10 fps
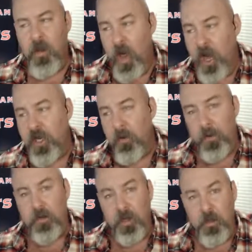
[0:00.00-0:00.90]

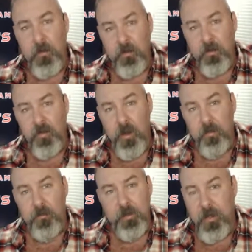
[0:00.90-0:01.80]
Audiobook took a month as
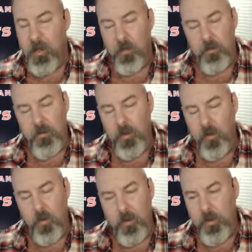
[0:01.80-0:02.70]
well, reading that. Oh, my
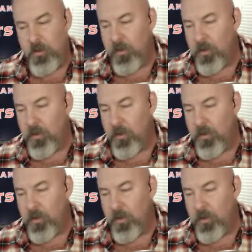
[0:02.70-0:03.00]
Lord.